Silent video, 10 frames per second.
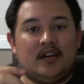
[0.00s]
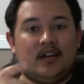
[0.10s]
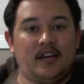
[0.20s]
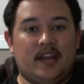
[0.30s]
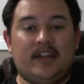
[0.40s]

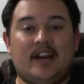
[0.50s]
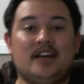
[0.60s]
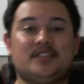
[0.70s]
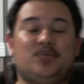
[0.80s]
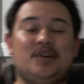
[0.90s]
Hey
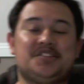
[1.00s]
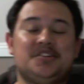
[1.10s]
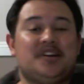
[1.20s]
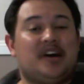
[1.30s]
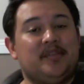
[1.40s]
guys, what's
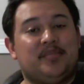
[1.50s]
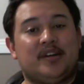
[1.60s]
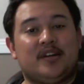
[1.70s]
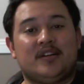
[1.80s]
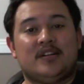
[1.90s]
good? Hype
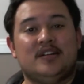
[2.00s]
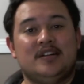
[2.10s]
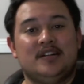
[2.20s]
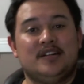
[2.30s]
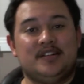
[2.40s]
here.
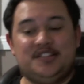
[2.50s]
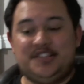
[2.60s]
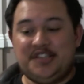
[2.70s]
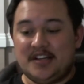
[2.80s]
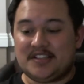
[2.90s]

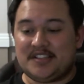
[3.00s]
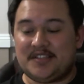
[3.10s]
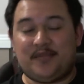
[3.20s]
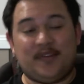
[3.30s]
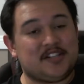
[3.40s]

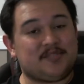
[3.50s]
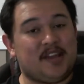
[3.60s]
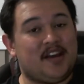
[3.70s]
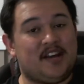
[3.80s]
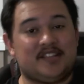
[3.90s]
Just finished my
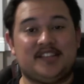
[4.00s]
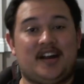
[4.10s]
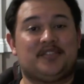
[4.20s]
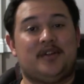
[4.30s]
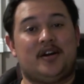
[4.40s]
cast
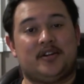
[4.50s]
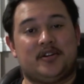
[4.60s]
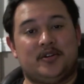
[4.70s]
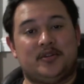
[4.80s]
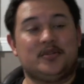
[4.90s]
not too long
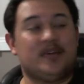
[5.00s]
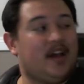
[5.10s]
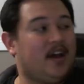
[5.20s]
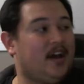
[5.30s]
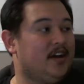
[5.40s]
ago,
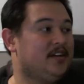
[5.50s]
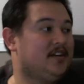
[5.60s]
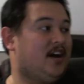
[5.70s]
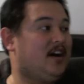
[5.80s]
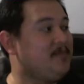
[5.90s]
and
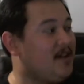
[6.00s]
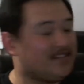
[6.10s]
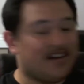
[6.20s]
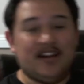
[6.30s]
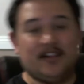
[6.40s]
I'm not
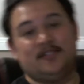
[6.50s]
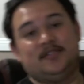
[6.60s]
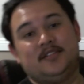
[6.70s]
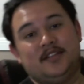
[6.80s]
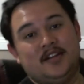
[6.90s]
tired.
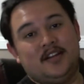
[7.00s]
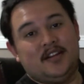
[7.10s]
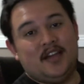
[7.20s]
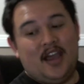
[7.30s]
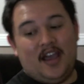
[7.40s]

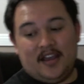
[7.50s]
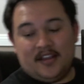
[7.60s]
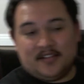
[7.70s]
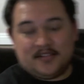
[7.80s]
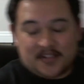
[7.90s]

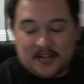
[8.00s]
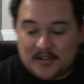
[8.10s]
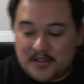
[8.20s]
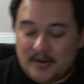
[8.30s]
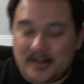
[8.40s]
And so,
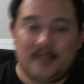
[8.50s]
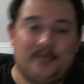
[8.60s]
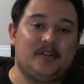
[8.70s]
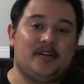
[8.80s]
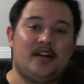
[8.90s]
you know what? I
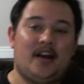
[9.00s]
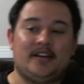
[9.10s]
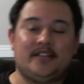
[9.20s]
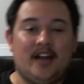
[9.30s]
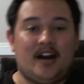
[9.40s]
figured
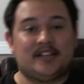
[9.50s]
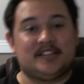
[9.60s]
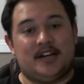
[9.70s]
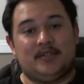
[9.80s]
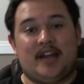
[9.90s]
I'd knock
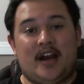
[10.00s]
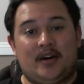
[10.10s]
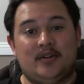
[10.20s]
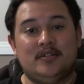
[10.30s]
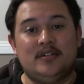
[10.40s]
this out now.